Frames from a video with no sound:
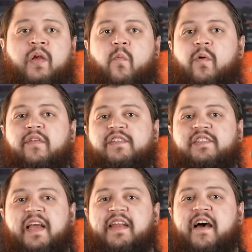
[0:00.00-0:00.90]
One of the
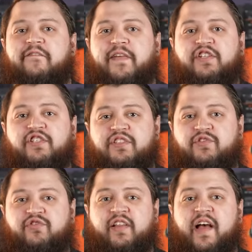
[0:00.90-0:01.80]
standout features of
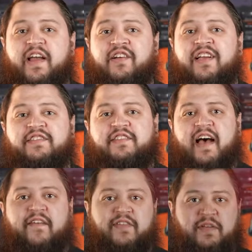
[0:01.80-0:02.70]
Stringliner is its
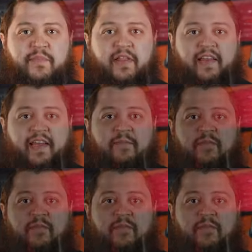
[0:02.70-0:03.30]
high visibility.